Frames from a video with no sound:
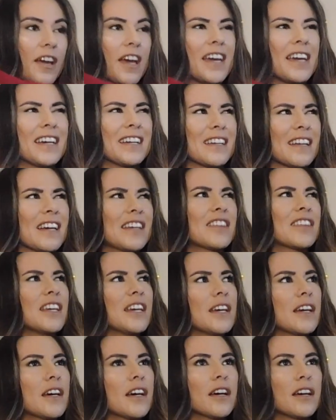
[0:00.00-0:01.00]
and I
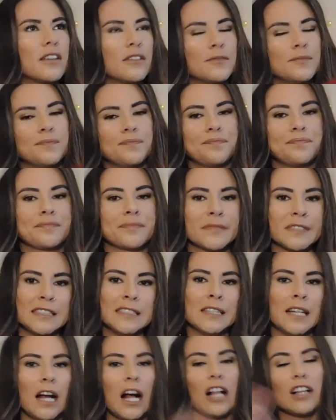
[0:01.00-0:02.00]
think,
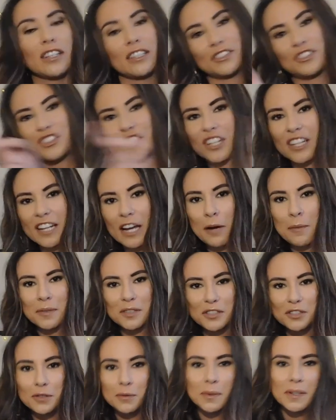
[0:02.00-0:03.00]
let's check how
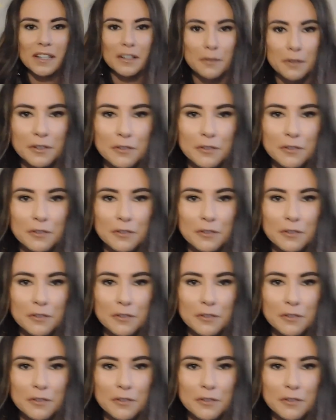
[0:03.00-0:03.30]
much the one at